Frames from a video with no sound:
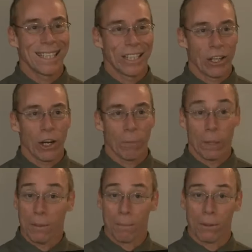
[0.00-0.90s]
there are
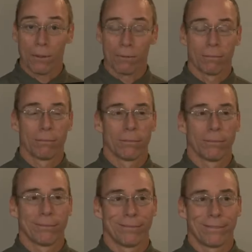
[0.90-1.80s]
people
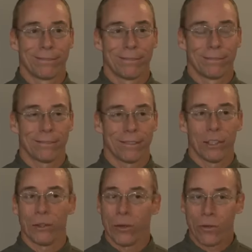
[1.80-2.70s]

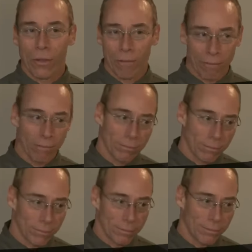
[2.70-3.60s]
who
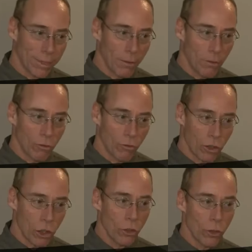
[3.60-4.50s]

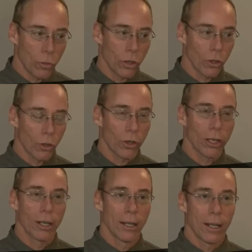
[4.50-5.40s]
view the
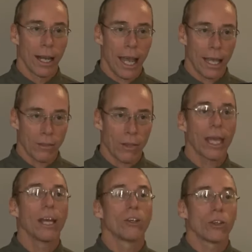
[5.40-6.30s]
world as
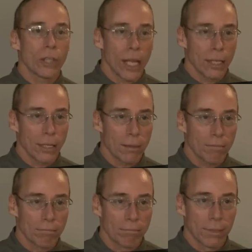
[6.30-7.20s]
they understand it.
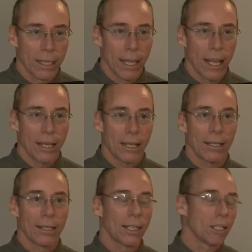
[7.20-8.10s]
And
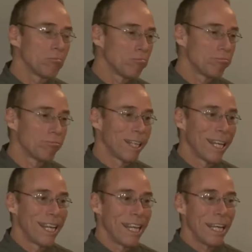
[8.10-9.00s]

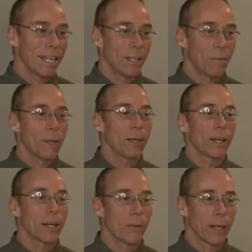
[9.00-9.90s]
in
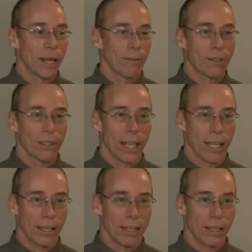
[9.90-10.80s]
America we have a
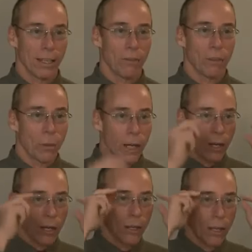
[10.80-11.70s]
saying, if you
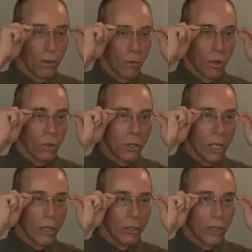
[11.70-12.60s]
wear
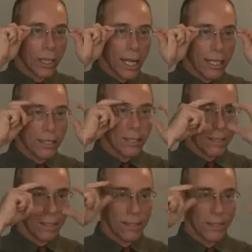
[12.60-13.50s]
rose-colored
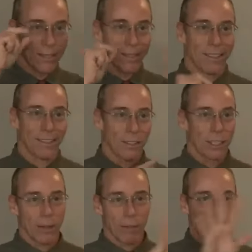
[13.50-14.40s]
glasses, you
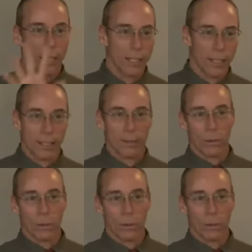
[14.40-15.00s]
see everything in